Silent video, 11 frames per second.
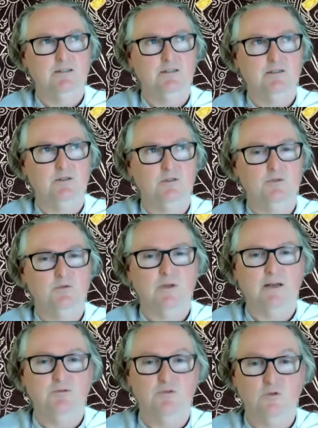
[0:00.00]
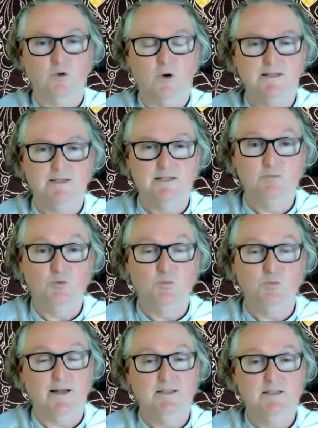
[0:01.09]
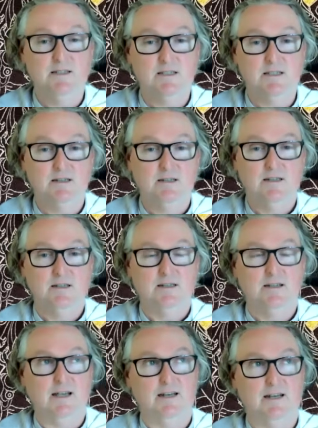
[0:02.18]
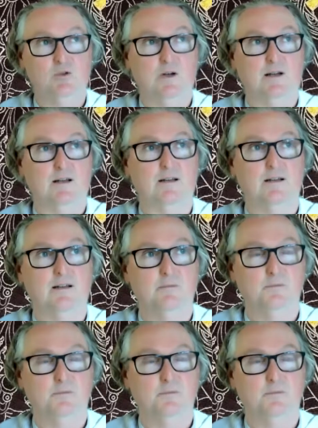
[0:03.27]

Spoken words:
you know, have a quite simple practice and who are